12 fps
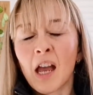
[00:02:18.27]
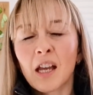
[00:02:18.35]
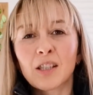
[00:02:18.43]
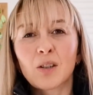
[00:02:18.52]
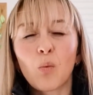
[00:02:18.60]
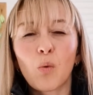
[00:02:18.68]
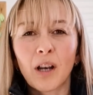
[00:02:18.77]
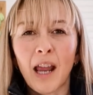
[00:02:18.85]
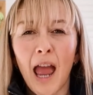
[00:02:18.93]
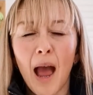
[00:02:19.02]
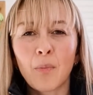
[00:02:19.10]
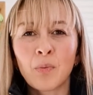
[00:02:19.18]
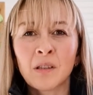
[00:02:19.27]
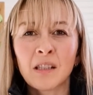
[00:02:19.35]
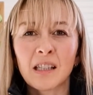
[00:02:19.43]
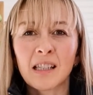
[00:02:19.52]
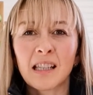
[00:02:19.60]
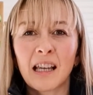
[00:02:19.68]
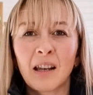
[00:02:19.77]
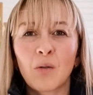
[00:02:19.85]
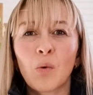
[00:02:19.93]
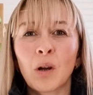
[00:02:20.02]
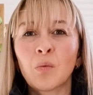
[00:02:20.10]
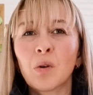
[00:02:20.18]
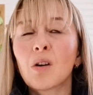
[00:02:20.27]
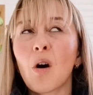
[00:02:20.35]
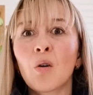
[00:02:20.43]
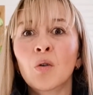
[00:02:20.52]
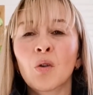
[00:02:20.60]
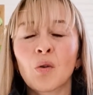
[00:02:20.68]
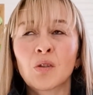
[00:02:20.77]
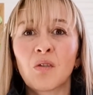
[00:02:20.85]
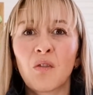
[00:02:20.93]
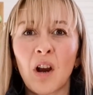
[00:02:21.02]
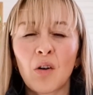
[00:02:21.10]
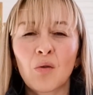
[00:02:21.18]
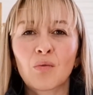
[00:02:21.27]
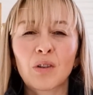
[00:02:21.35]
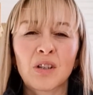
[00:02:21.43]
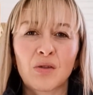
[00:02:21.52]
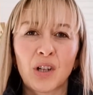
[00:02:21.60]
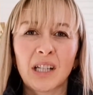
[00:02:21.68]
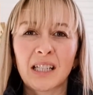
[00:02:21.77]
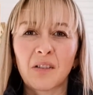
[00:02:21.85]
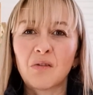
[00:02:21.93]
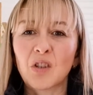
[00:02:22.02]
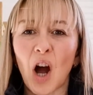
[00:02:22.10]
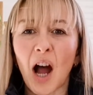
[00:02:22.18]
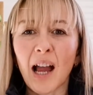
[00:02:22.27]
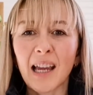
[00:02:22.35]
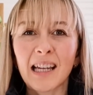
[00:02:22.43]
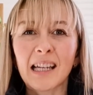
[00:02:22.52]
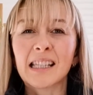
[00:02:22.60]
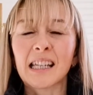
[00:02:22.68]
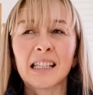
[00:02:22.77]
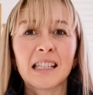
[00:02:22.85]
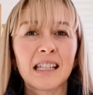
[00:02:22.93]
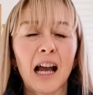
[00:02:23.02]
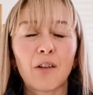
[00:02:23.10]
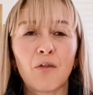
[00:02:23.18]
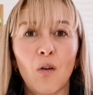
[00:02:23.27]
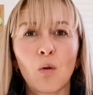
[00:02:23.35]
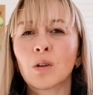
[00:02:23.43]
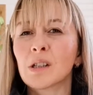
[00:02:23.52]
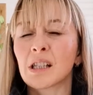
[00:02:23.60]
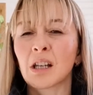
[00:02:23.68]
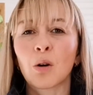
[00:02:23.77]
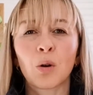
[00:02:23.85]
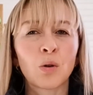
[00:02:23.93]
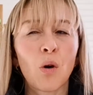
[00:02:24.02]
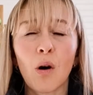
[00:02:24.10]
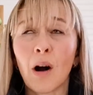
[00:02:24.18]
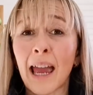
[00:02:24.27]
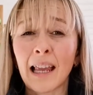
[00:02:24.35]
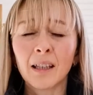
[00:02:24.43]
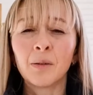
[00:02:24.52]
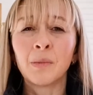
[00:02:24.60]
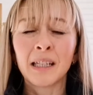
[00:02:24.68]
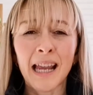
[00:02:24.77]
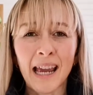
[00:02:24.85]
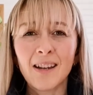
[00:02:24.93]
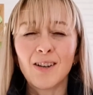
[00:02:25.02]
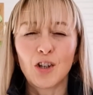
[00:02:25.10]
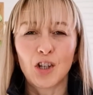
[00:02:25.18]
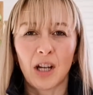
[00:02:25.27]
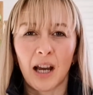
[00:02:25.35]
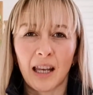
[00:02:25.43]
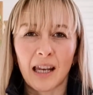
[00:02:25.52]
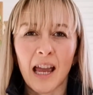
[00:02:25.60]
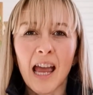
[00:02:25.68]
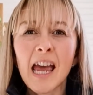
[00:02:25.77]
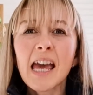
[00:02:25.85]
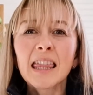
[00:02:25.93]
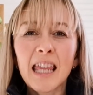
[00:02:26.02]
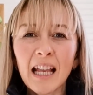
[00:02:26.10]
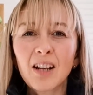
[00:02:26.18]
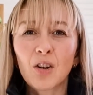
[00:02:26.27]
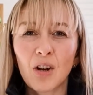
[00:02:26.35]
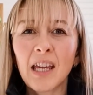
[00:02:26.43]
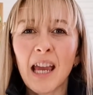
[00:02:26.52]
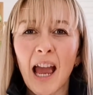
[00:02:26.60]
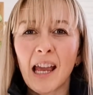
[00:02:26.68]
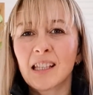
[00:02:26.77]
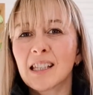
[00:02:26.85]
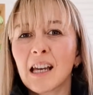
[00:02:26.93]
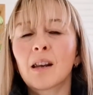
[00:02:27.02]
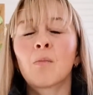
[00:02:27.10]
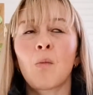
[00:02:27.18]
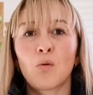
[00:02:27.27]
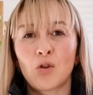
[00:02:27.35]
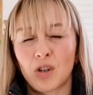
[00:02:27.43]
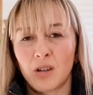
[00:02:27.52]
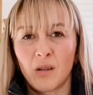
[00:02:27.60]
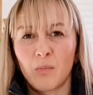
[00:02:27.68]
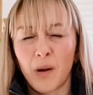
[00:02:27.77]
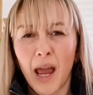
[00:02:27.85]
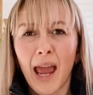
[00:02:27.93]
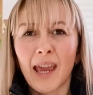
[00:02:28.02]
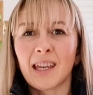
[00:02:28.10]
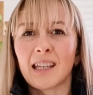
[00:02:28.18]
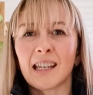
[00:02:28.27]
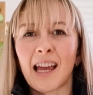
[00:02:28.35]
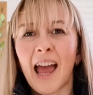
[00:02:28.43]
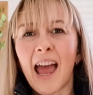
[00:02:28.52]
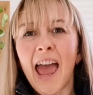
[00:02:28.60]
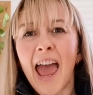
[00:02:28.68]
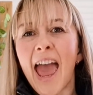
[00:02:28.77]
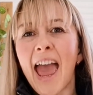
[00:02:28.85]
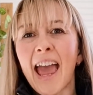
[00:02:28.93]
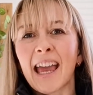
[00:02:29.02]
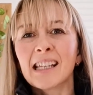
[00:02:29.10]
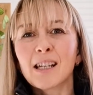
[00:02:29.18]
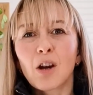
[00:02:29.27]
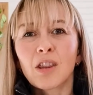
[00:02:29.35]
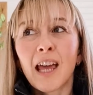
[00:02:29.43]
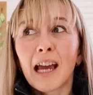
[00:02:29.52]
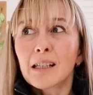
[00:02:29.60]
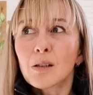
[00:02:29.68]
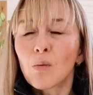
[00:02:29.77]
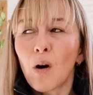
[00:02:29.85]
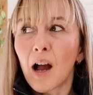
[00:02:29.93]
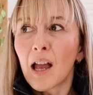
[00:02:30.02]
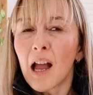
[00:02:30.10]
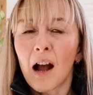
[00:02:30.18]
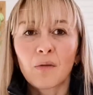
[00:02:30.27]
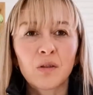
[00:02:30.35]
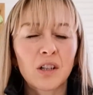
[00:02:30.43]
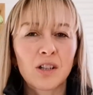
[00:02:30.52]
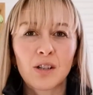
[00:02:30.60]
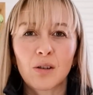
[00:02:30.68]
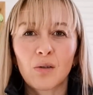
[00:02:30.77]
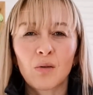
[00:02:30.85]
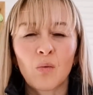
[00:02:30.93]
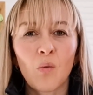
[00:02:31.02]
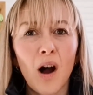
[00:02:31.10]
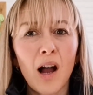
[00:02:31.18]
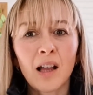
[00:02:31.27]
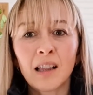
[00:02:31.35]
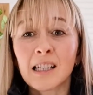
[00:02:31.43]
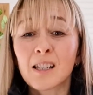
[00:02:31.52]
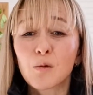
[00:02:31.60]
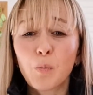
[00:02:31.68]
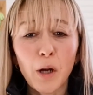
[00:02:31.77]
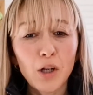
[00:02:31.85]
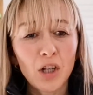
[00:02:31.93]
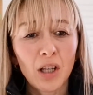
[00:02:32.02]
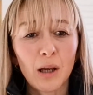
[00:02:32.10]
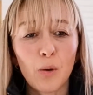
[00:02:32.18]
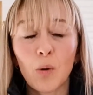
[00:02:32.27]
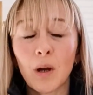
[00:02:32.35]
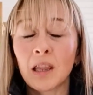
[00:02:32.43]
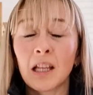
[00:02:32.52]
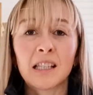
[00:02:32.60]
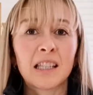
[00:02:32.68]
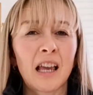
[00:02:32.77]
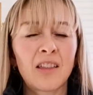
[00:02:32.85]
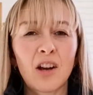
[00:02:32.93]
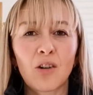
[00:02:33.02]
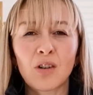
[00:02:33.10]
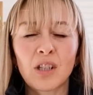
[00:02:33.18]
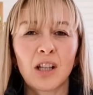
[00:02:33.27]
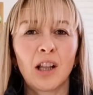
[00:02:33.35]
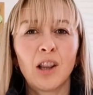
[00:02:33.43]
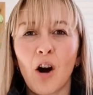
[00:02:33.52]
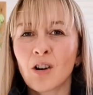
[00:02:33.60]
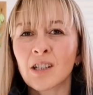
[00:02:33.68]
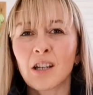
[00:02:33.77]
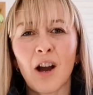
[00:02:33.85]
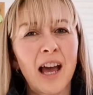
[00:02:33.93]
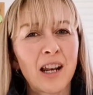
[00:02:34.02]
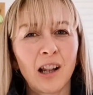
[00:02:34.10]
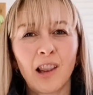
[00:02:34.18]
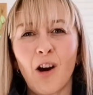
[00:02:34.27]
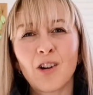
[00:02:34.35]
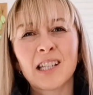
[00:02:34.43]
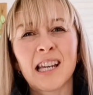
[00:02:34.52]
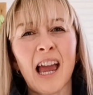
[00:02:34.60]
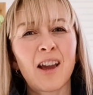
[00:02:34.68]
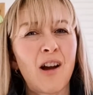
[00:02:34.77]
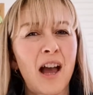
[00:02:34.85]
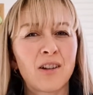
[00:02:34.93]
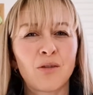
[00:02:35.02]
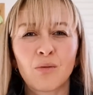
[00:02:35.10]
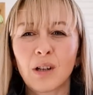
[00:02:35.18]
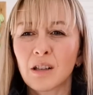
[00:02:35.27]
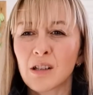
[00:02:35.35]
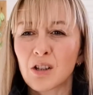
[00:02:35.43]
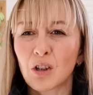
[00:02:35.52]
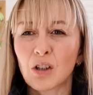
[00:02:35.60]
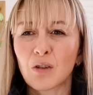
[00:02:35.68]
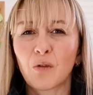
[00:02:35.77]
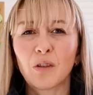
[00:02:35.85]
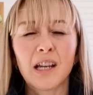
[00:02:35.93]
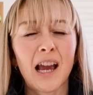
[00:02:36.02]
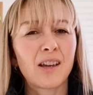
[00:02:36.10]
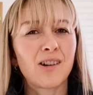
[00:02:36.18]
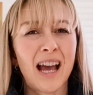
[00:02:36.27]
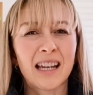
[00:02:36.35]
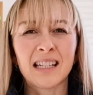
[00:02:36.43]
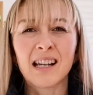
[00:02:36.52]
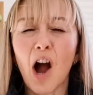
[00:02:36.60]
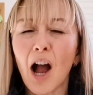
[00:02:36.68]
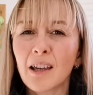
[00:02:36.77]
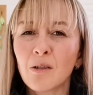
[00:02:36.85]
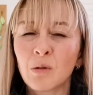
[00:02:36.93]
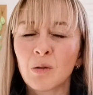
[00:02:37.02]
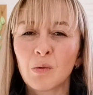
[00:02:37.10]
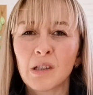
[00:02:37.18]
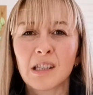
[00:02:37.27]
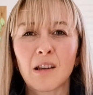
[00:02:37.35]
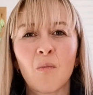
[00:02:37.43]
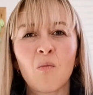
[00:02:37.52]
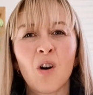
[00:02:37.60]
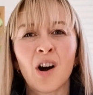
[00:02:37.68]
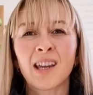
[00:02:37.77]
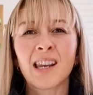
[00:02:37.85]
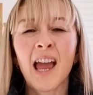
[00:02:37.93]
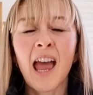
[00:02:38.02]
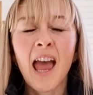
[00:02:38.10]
So what happens is then when we go on those very restrictive diets and start focusing on elimination, that creates that emotional pain. And that's why after a certain while, especially when, let's say, you had a long day, you had a really stressful day, you had an argument with someone,